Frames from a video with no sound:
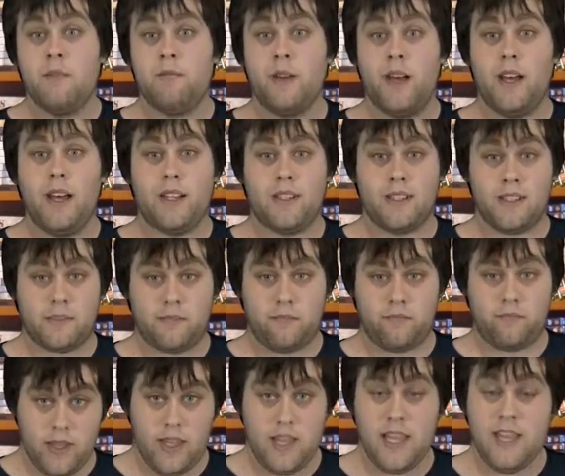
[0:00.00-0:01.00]
but
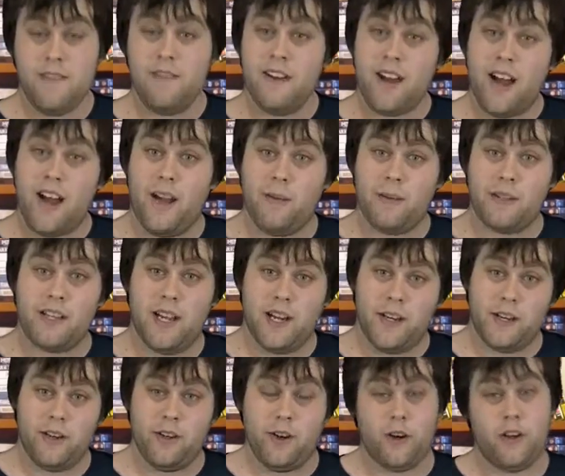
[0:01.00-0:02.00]
even I was
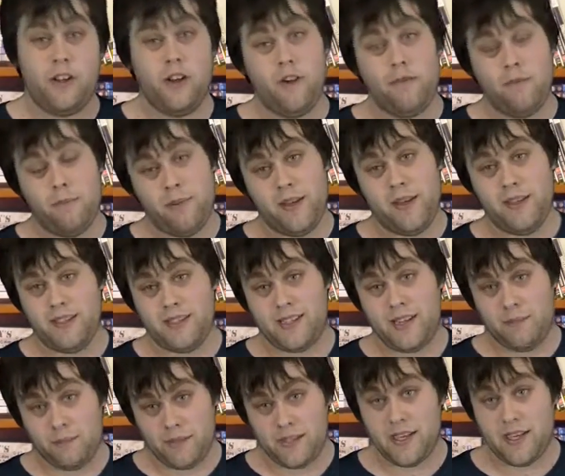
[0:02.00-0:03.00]
kind of nodding off a bit in
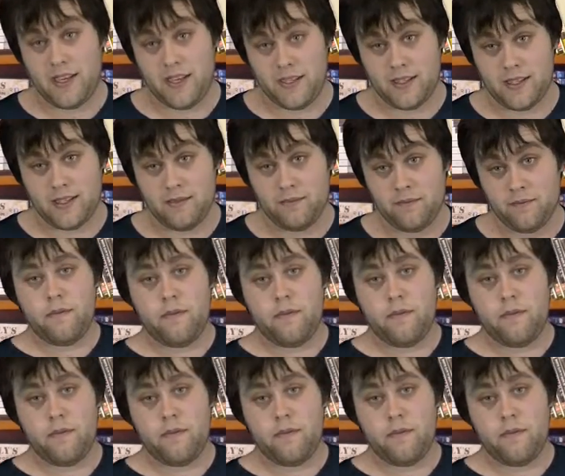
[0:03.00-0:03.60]
some scenes.